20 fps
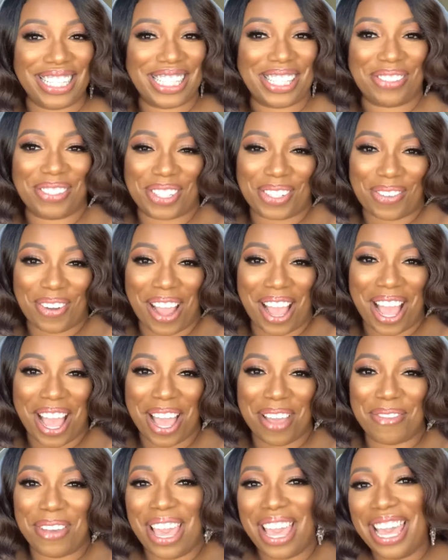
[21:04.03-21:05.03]

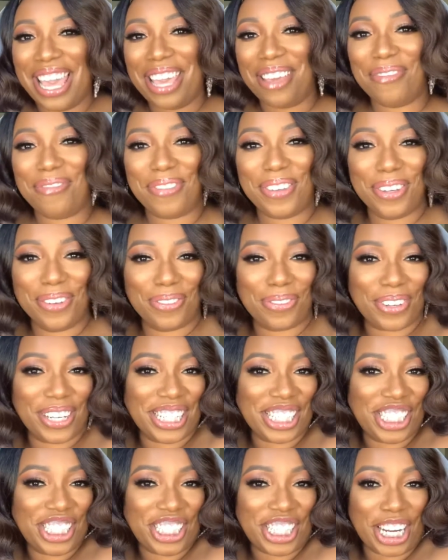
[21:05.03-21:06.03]
subscribe, and feel free
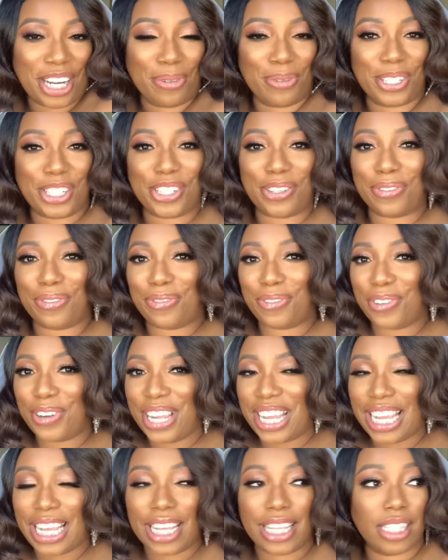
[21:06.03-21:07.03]
to share with your
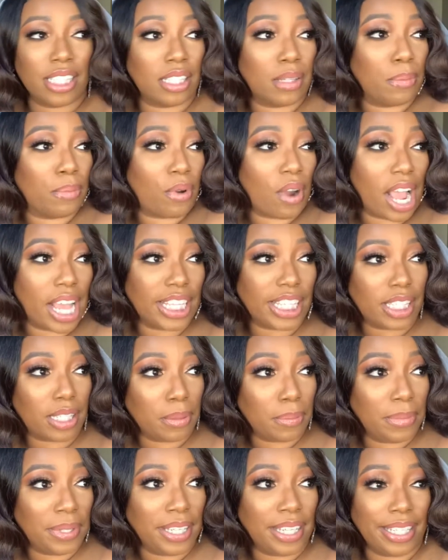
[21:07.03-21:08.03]
friends, the
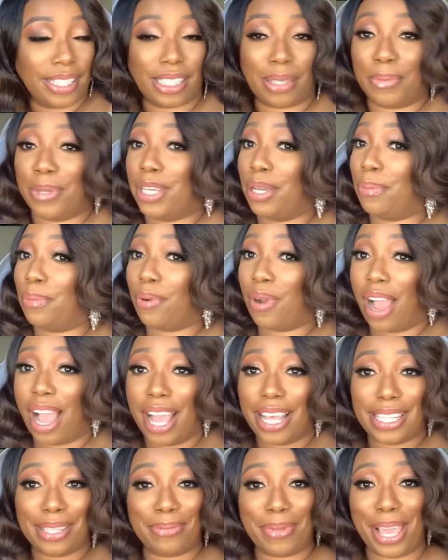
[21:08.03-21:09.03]
brides-to-be, some of your
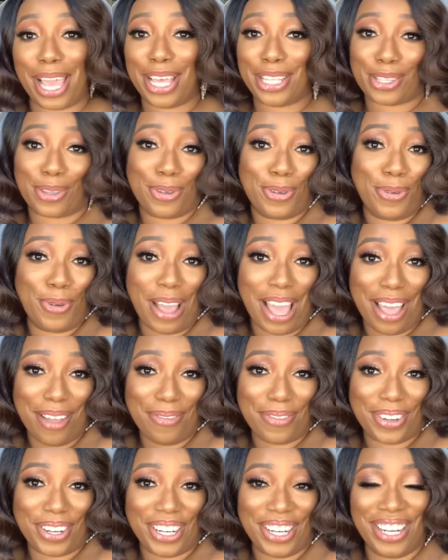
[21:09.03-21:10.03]
bridesmaids, or
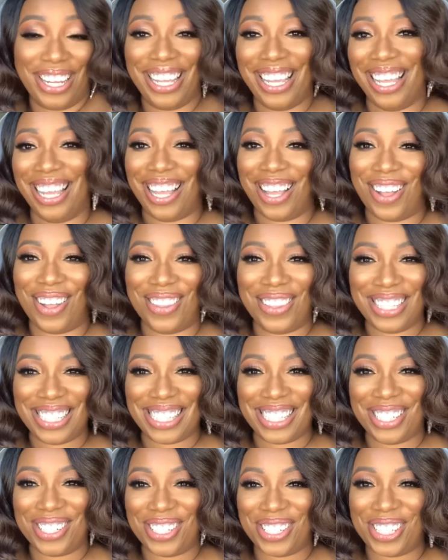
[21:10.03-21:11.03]
whoever on this
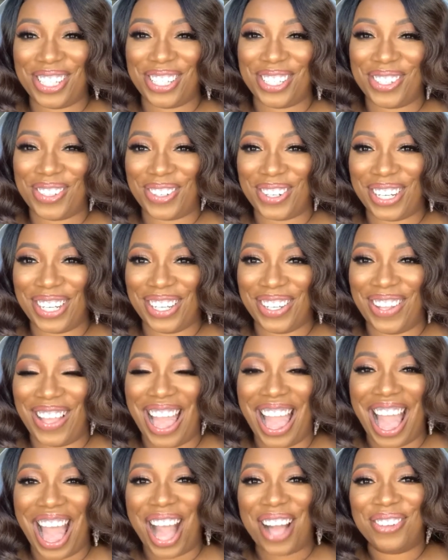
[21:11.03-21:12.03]
little tutorial.
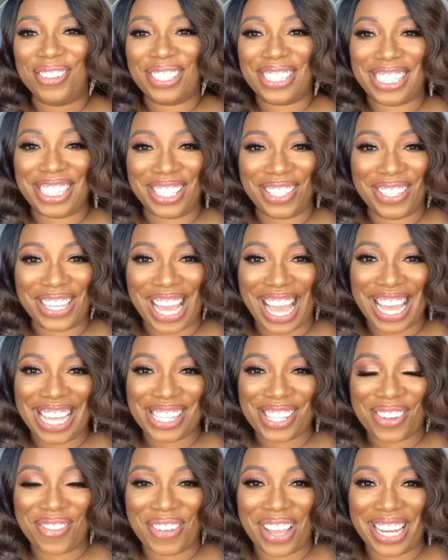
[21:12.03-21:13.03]
I will see you guys
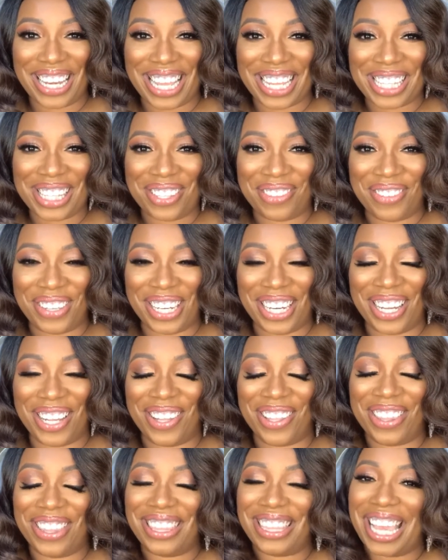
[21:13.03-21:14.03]
on my next
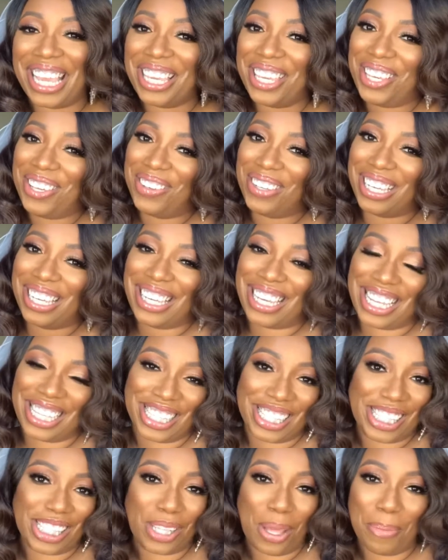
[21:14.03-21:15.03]
video. Thank you again
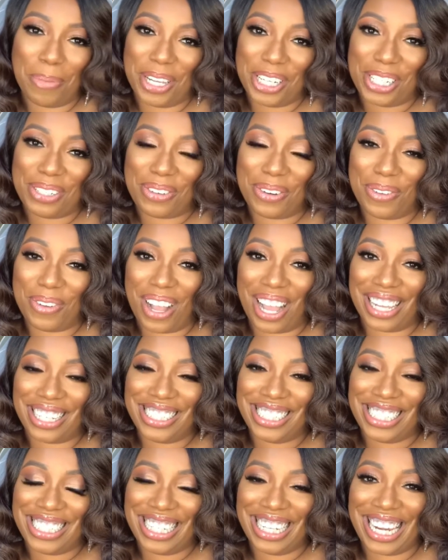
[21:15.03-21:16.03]
so much for
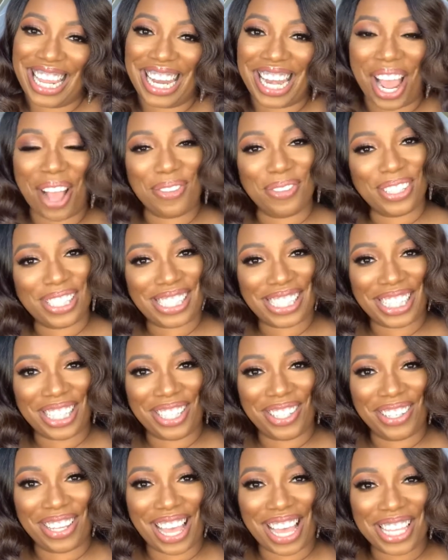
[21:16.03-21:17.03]
watching, and I will see
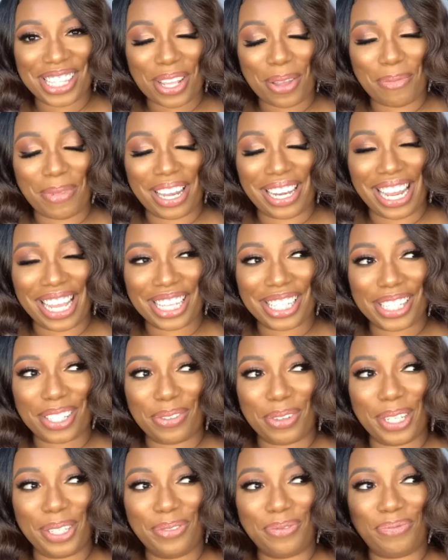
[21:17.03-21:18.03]
you guys on my next one.